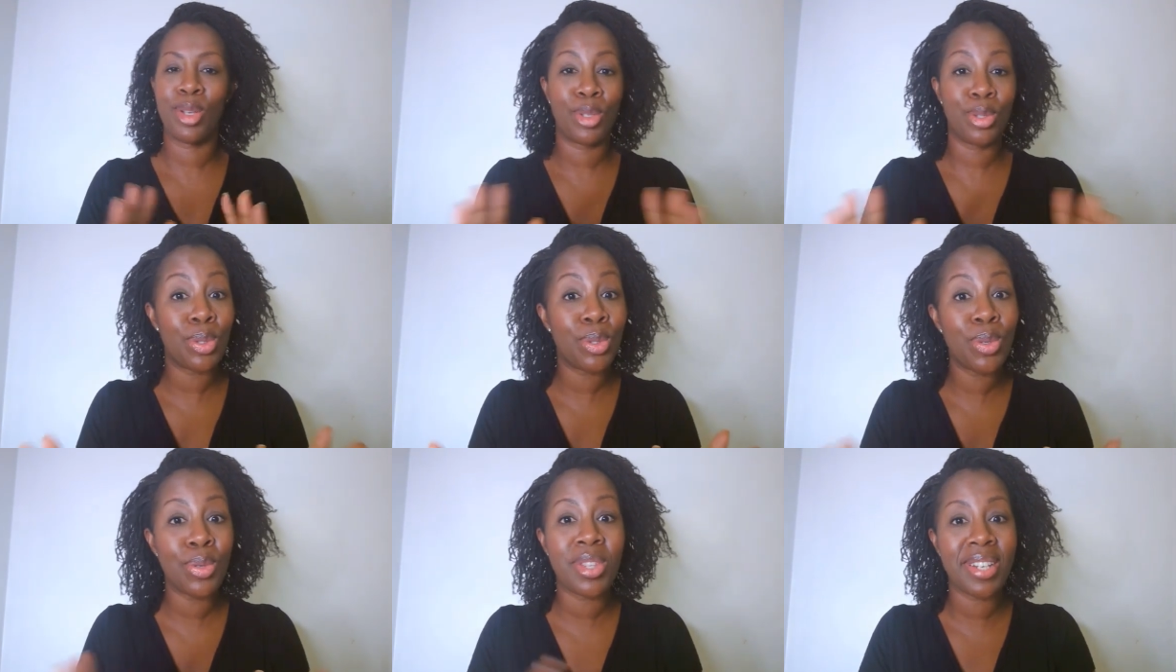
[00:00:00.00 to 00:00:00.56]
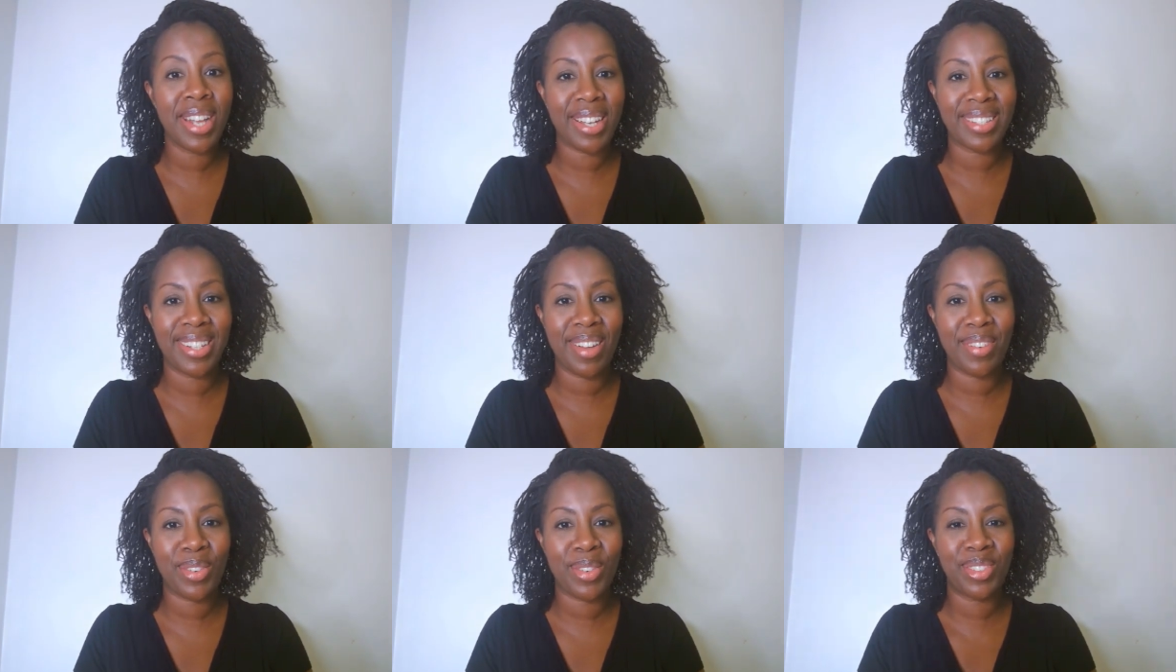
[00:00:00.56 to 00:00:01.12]
to the next
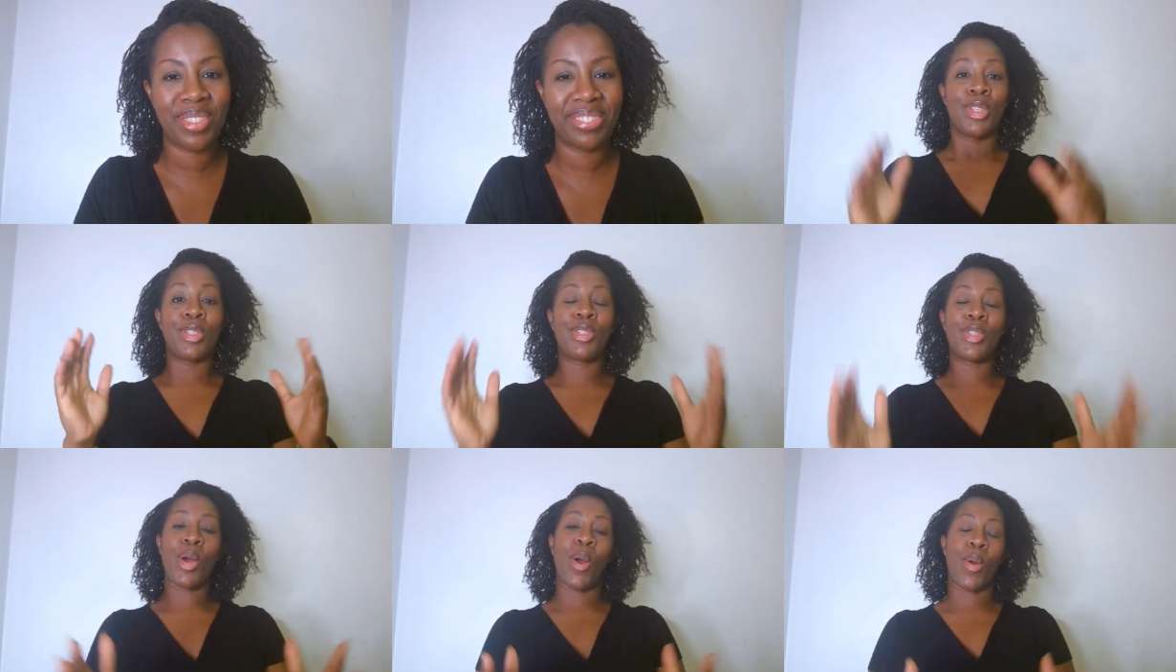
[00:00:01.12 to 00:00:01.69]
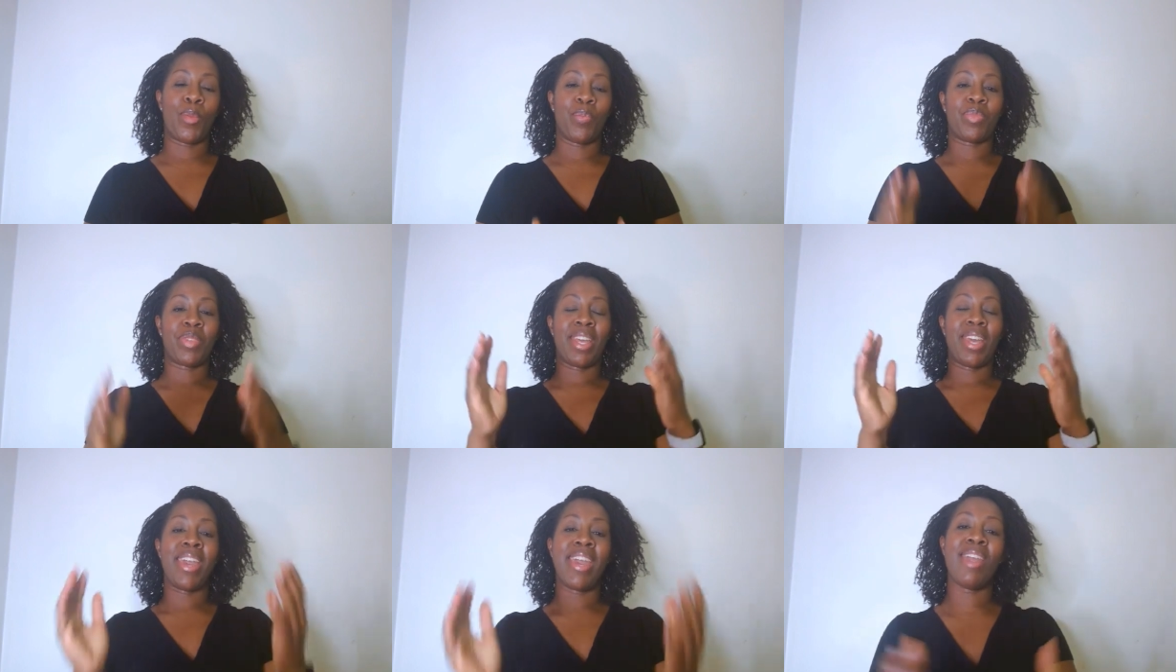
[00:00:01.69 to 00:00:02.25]
level. So
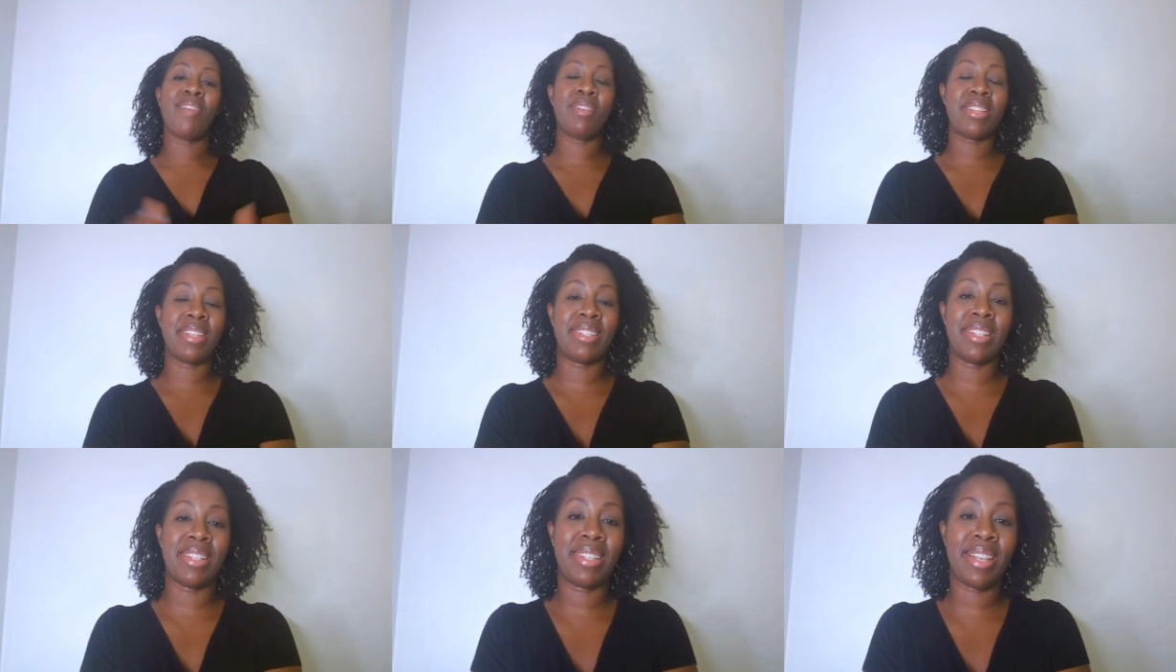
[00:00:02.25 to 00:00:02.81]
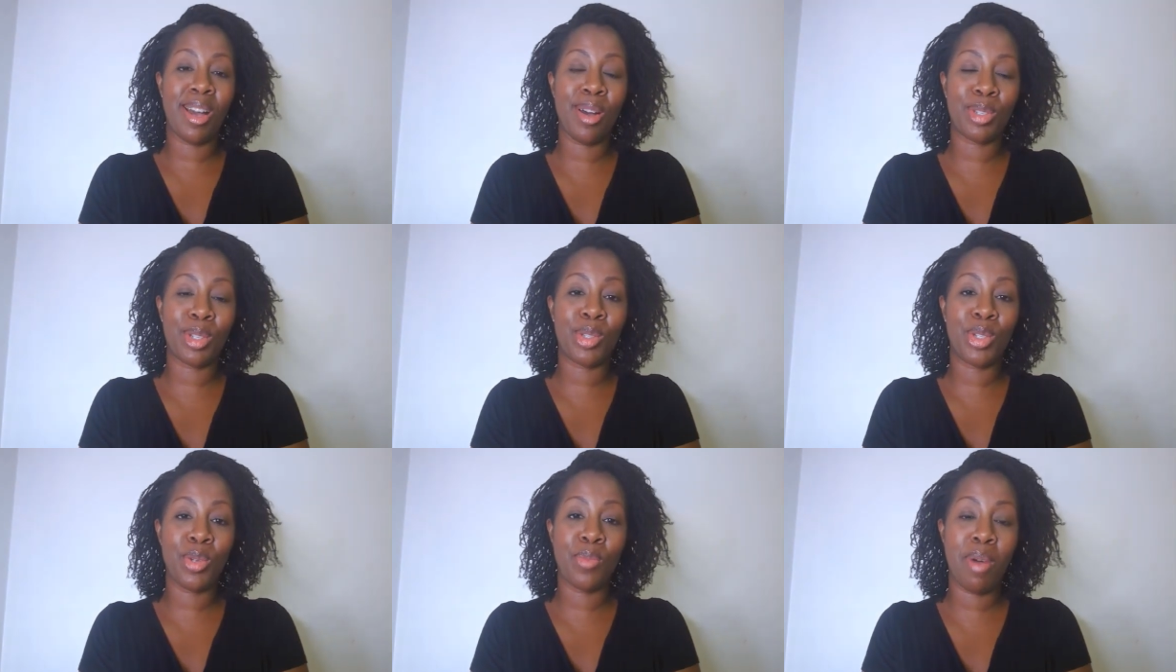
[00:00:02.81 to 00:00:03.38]
here are the details
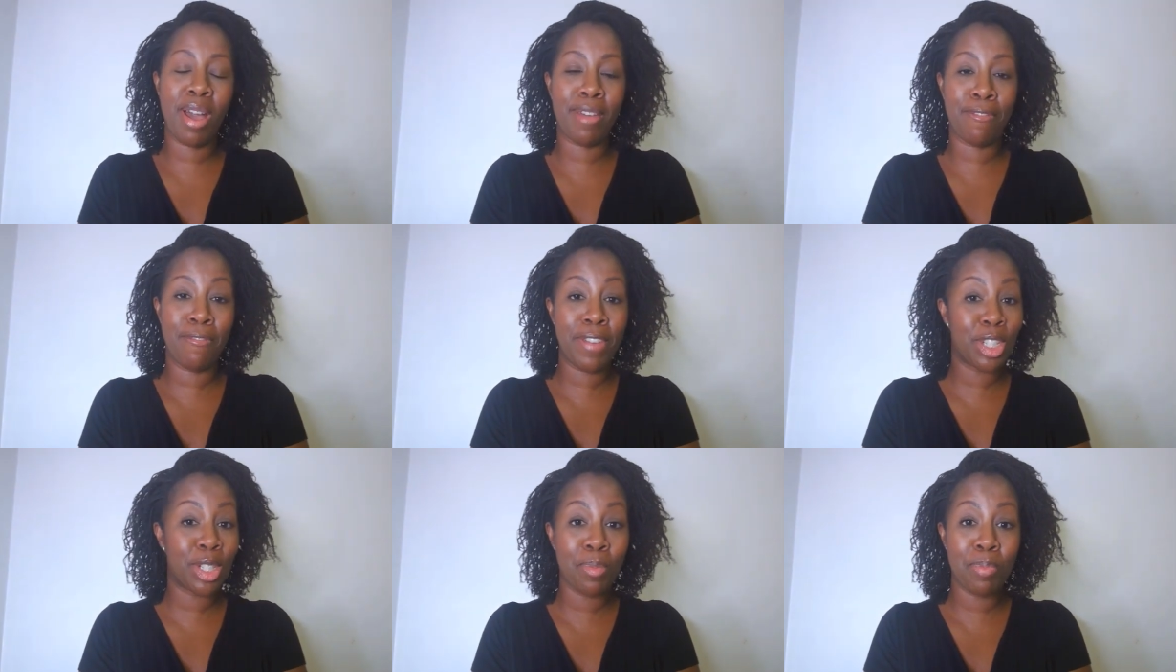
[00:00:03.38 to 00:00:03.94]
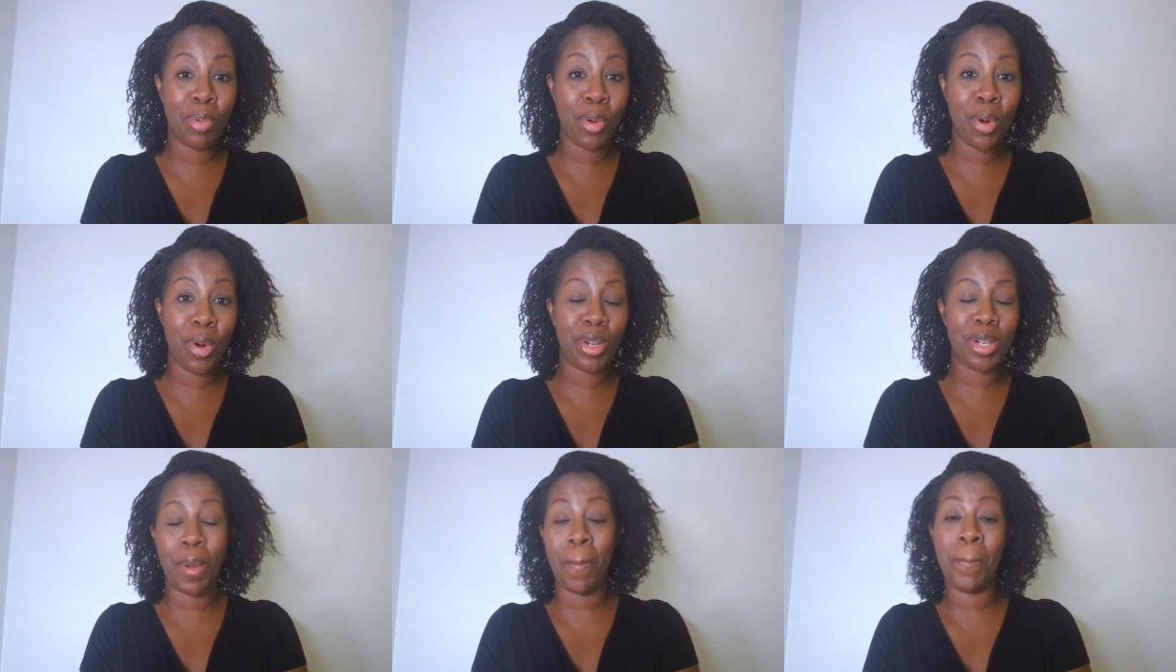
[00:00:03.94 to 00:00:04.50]
to my vision board